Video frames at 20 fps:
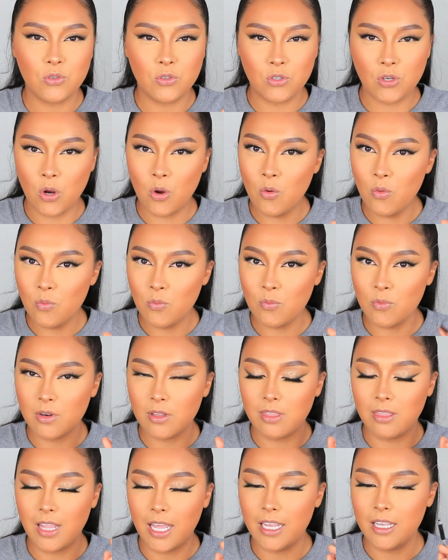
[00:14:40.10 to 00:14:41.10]

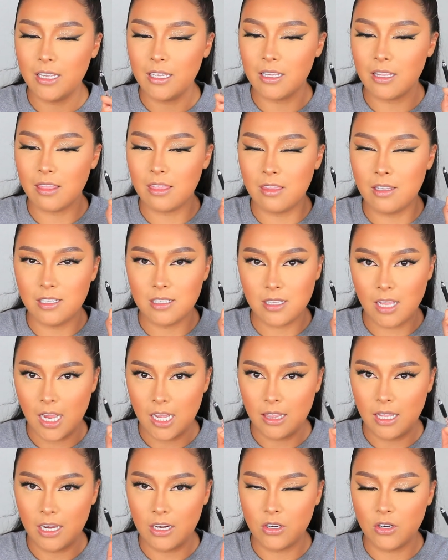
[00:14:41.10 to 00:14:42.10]
don't like this
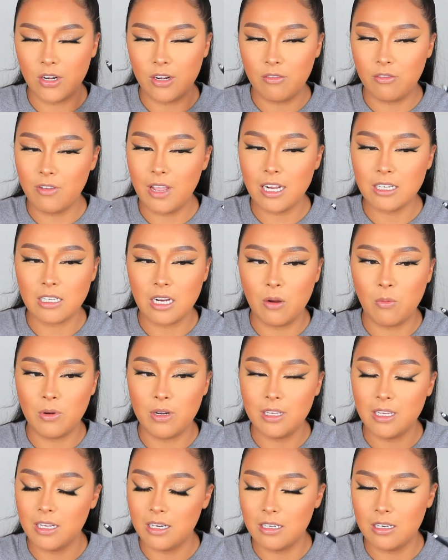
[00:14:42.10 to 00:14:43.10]
eyeliner. In fact, I
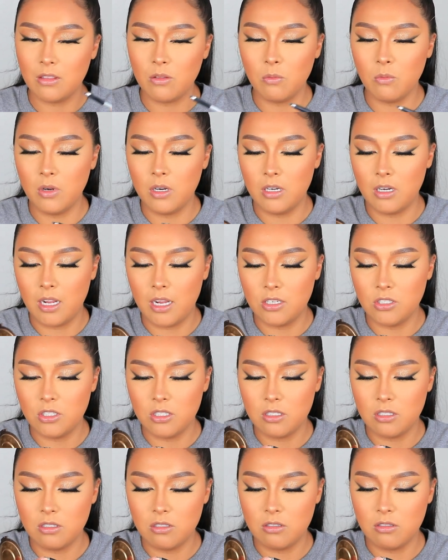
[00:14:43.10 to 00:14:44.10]
want to get another one. I
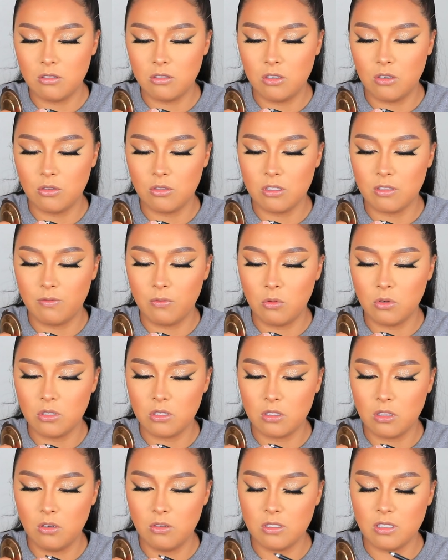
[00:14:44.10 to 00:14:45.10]
just, you know, Sephora's
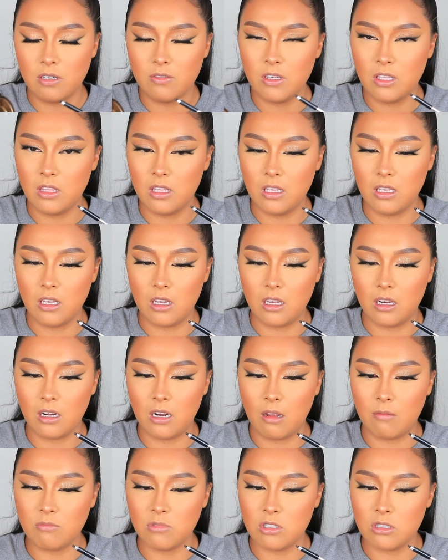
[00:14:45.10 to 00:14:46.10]
closed and everything, and
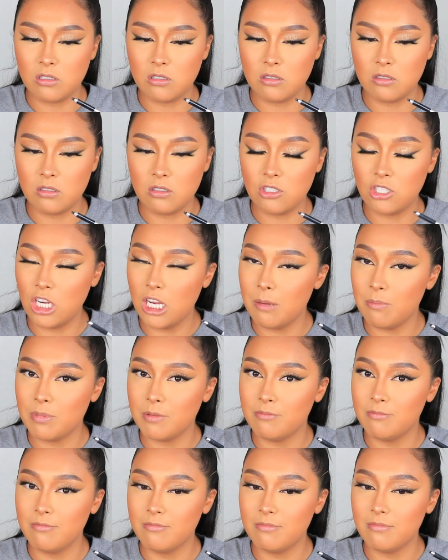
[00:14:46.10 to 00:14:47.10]
I'm just cheap
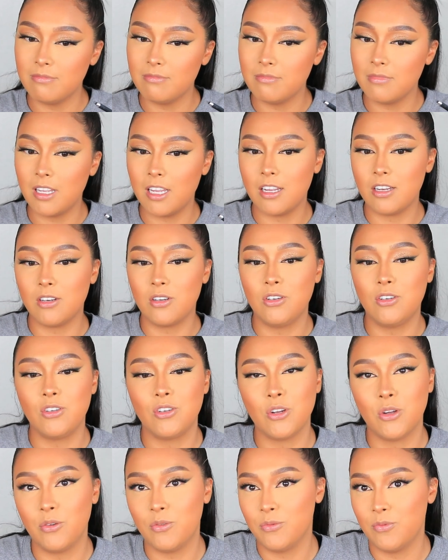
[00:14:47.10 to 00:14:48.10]
and
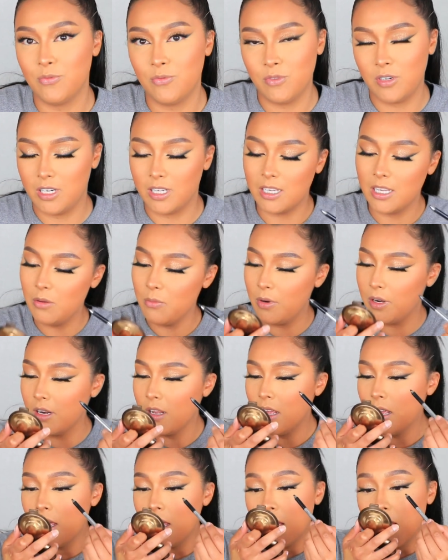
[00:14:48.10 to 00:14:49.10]
don't want to get one.
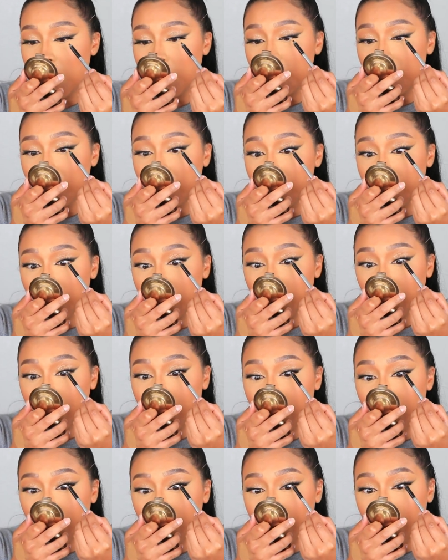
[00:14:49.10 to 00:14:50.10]
But I'm going to go
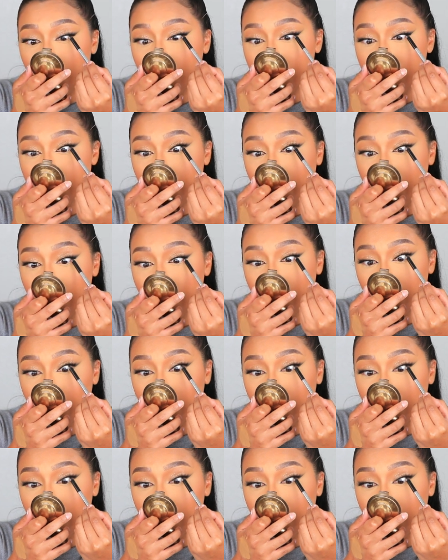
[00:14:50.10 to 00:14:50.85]
ahead and tight